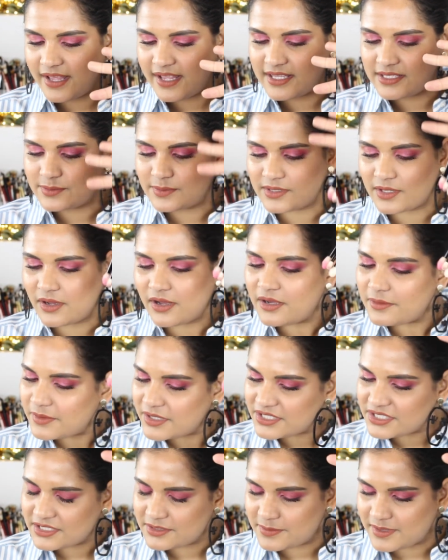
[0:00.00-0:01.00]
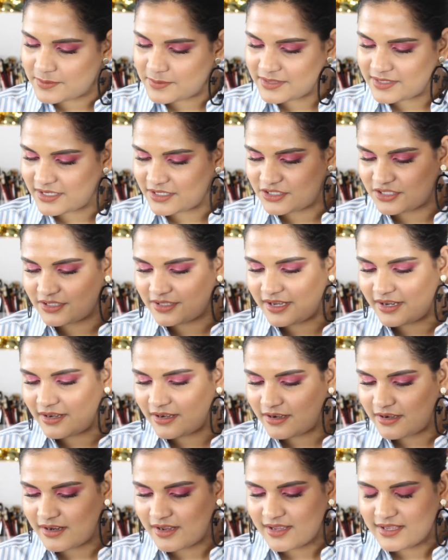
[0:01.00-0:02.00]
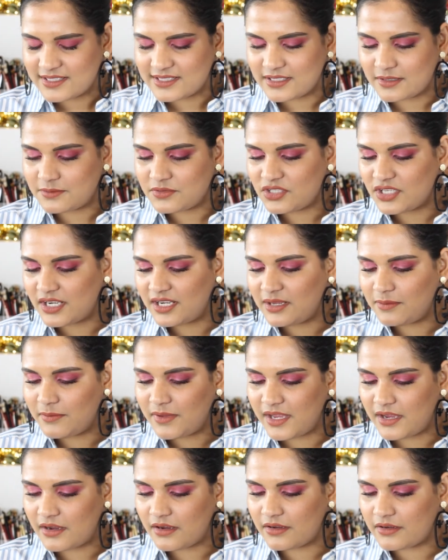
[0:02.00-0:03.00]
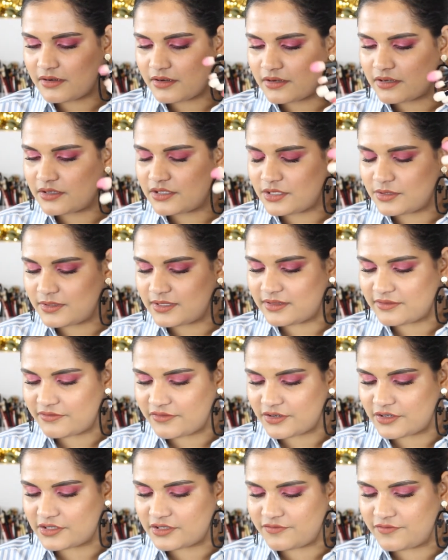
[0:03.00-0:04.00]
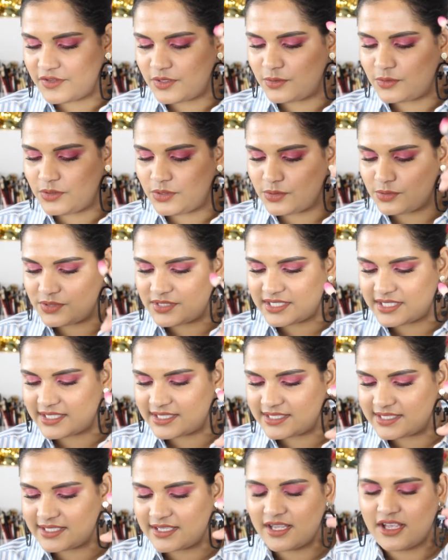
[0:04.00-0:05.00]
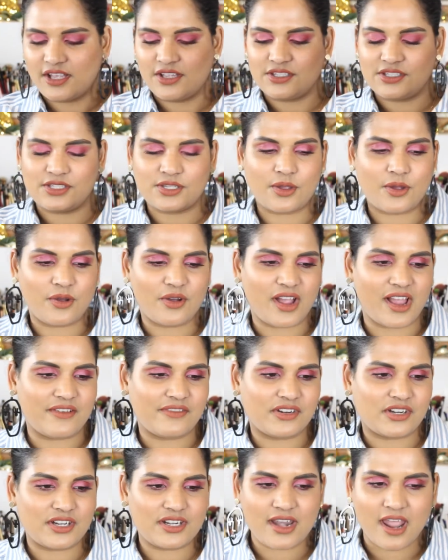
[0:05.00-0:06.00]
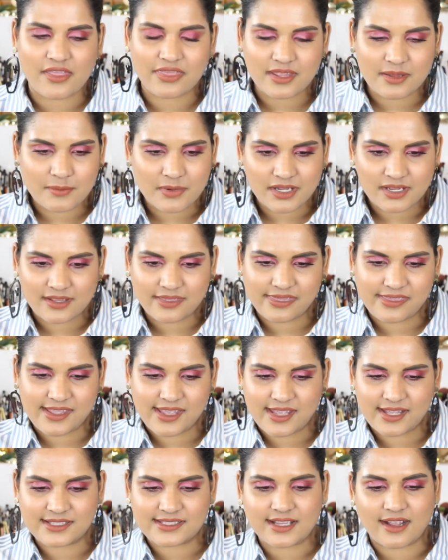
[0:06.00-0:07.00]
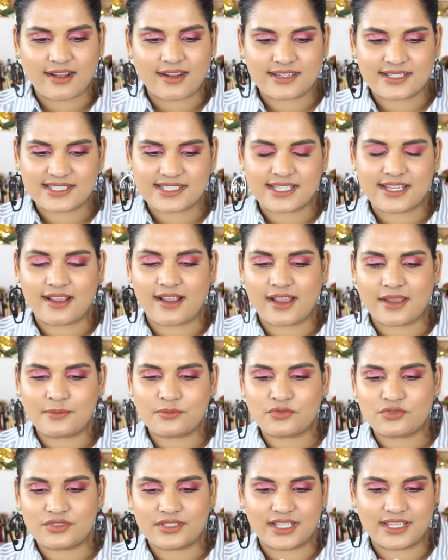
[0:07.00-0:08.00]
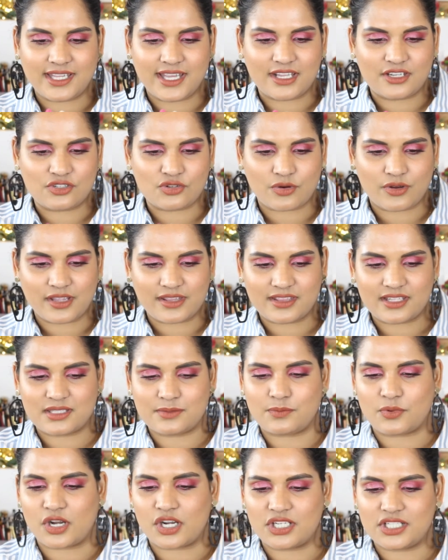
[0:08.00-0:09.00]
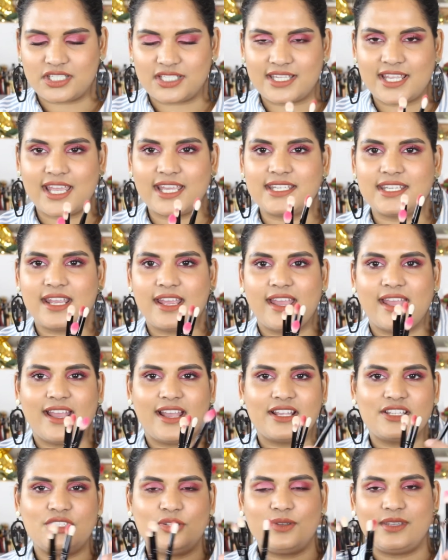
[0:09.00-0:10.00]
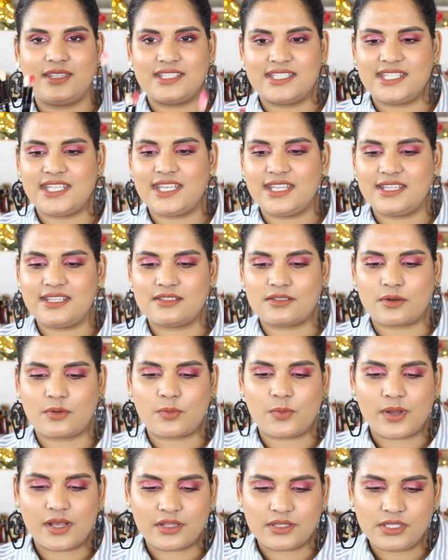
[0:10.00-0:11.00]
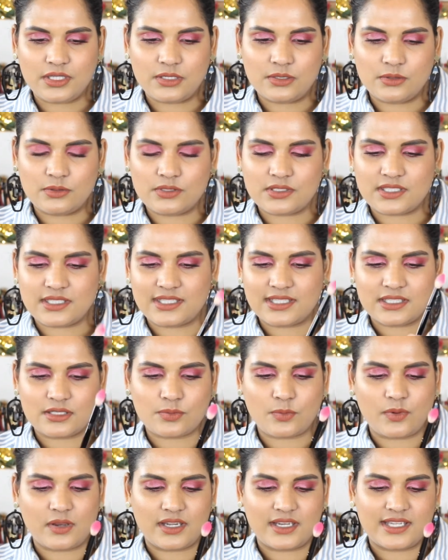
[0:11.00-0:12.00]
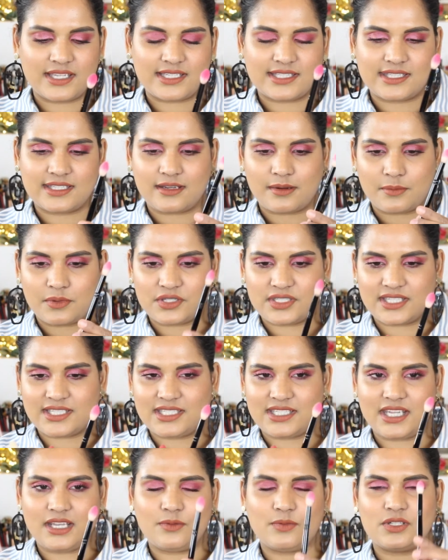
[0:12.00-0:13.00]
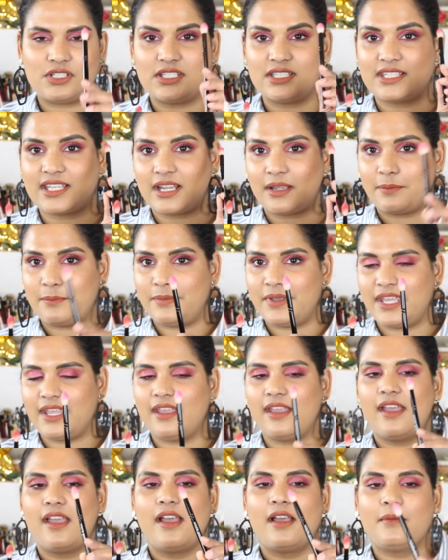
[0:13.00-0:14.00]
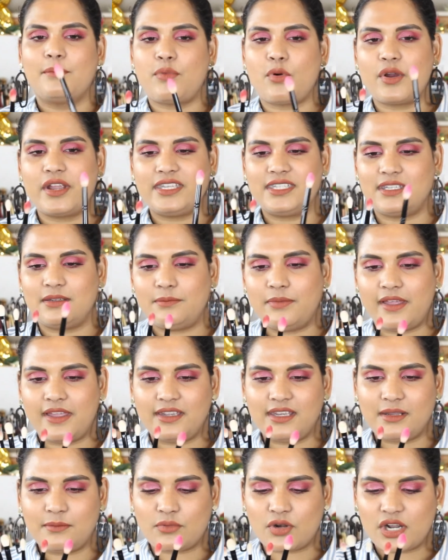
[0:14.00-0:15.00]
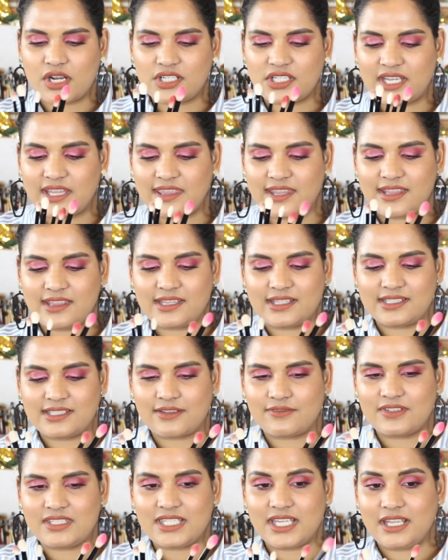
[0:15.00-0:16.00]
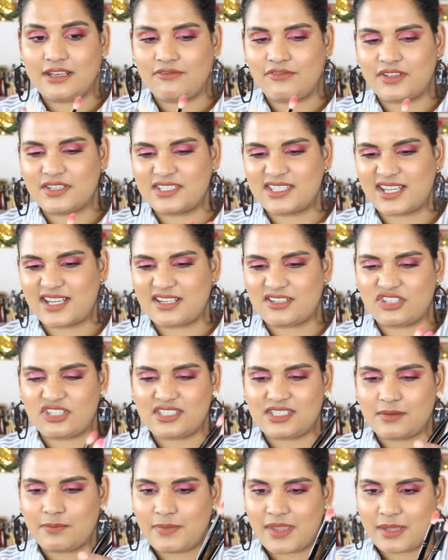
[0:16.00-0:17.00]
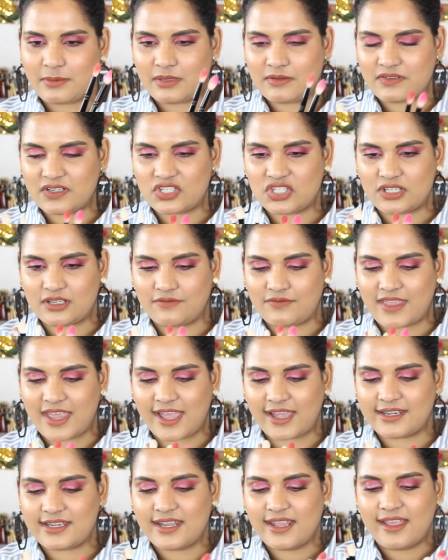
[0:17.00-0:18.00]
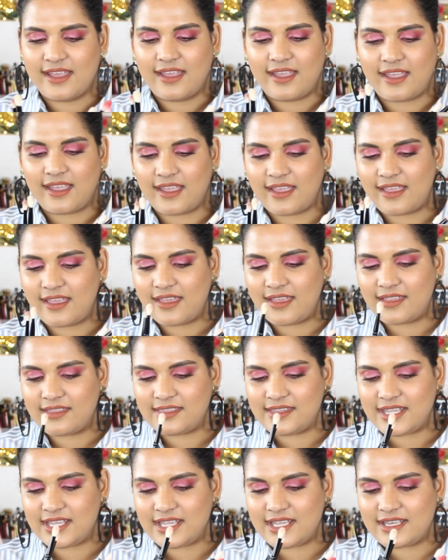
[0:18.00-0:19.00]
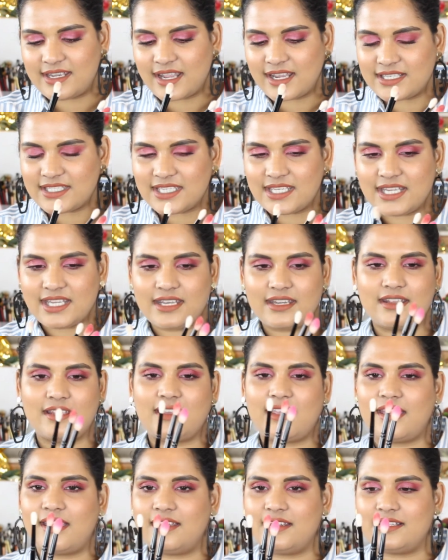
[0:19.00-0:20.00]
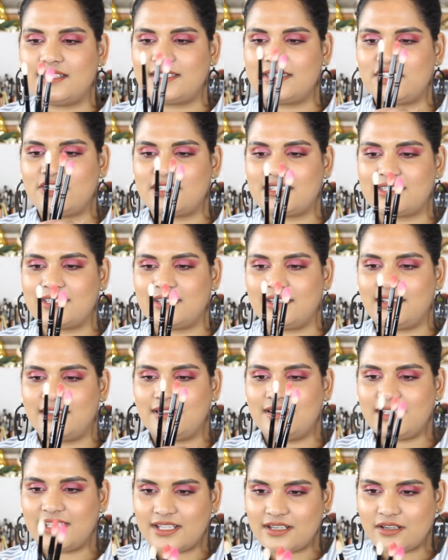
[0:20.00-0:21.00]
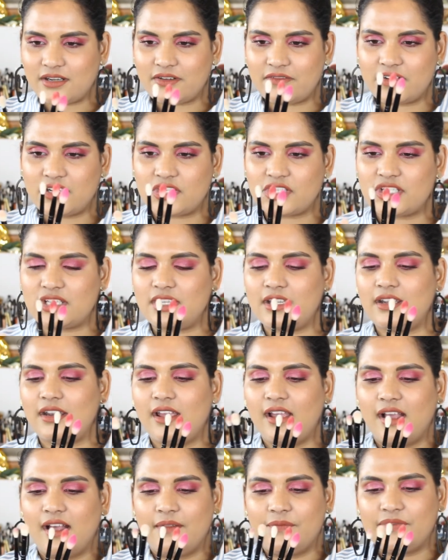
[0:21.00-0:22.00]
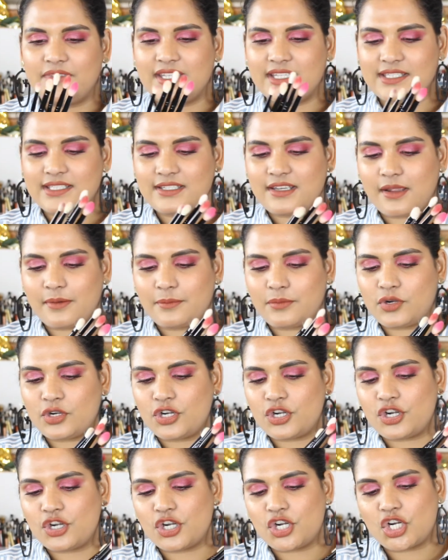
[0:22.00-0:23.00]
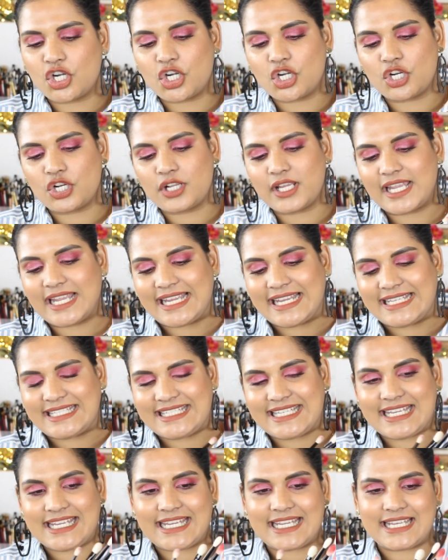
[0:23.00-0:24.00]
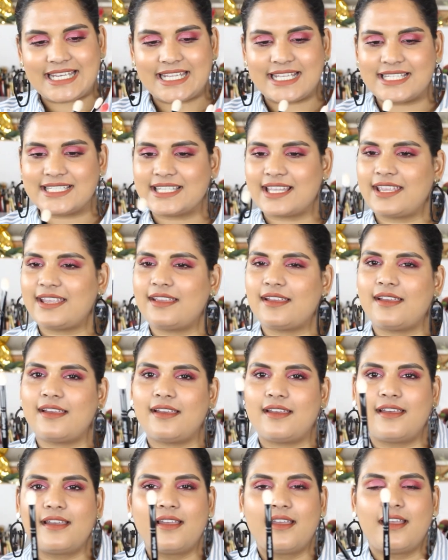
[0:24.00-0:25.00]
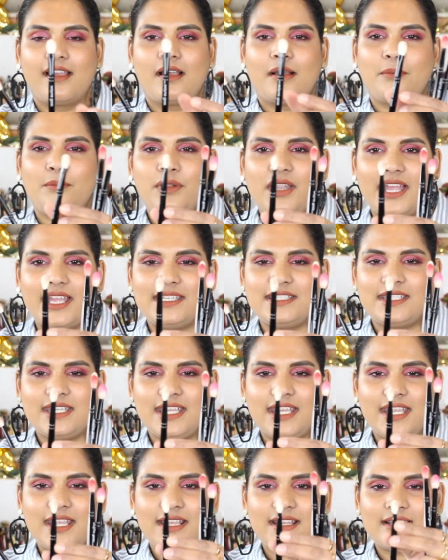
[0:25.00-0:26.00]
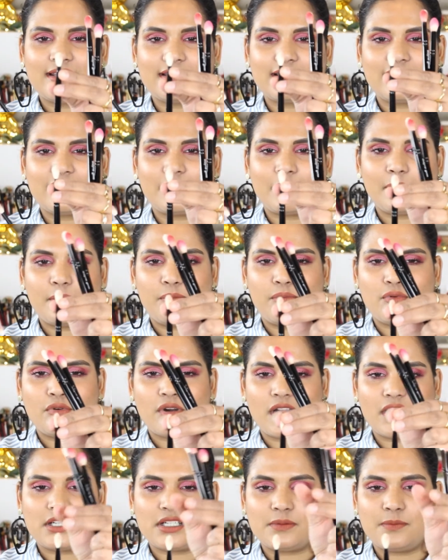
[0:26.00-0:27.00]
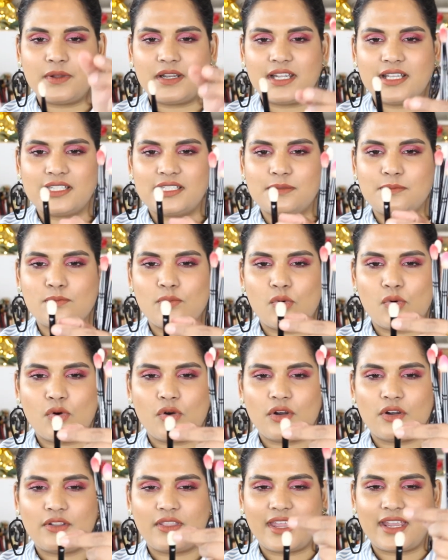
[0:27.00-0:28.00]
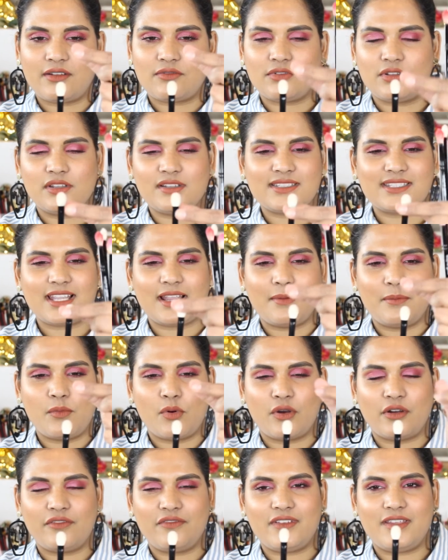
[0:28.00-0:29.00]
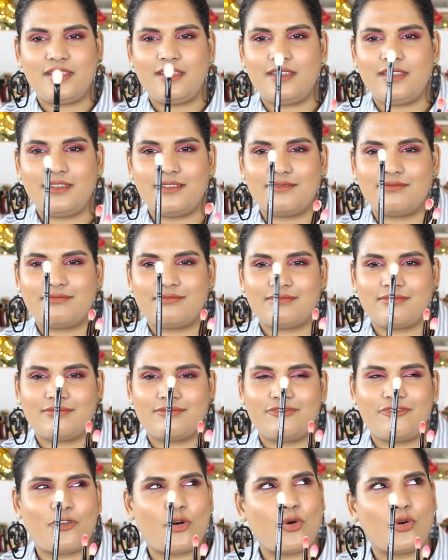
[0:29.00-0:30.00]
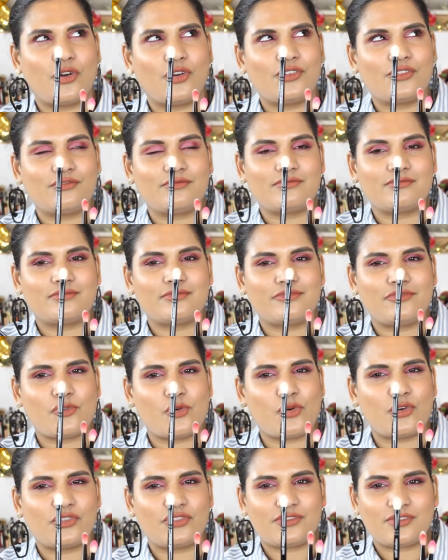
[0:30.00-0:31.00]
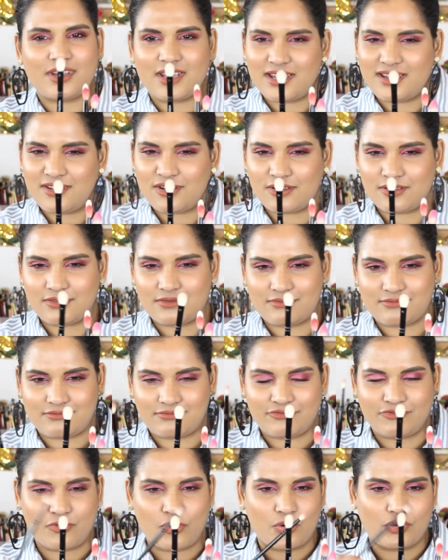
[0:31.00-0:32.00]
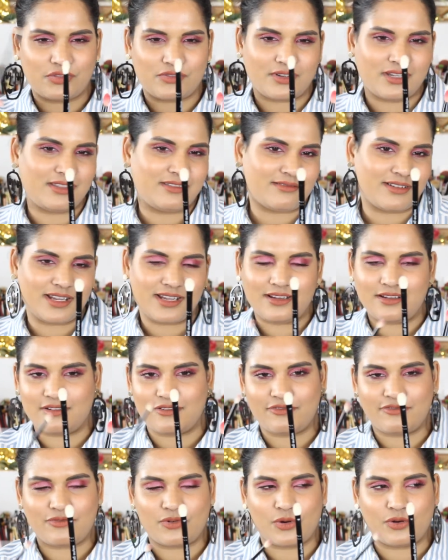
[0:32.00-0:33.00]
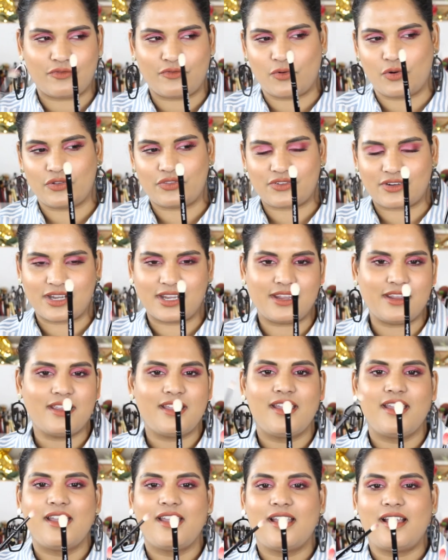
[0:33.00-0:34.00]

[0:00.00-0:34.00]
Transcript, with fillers: As with all brushes made with natural hair, some shedding may occur during the first few uses. So I've heard nothing but good things. Honestly, I'm really enjoying this brush set. As you can see, these are well used. This one is the number sixteen, which is like a big pointed blending brush, and then the seventeen feels like just a baby version of that, and the nineteen again is just the littler version. This number eighteen is like a blending brush, but it's more like, looks like a Morphe four four three or four three three or four four three.